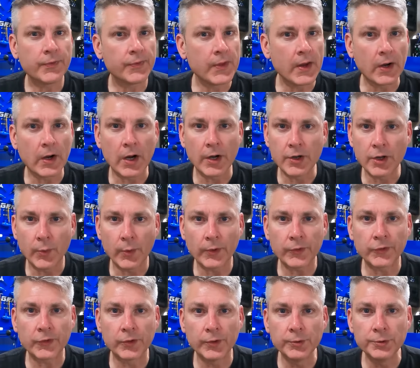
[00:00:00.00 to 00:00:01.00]
There are no
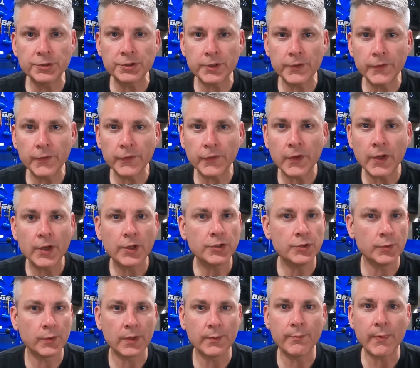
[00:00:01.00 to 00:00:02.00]
exclusions.
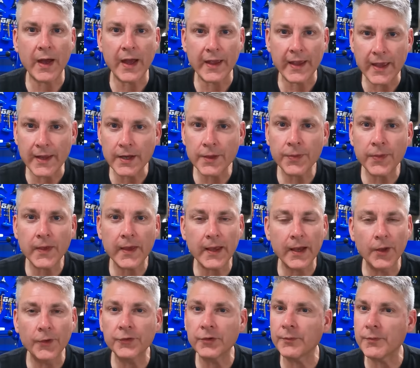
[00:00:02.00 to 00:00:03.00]
You can buy anything
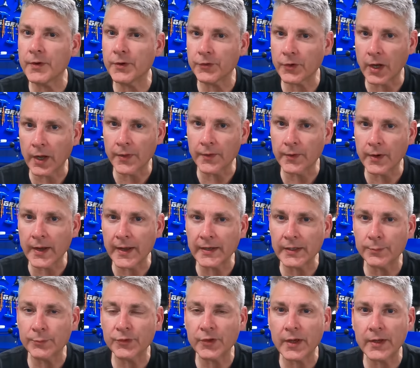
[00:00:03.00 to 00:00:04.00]
else if there's other
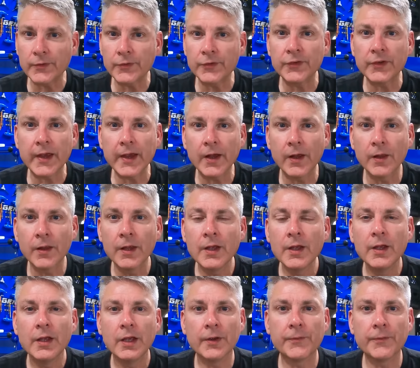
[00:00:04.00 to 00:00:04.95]
items on sale.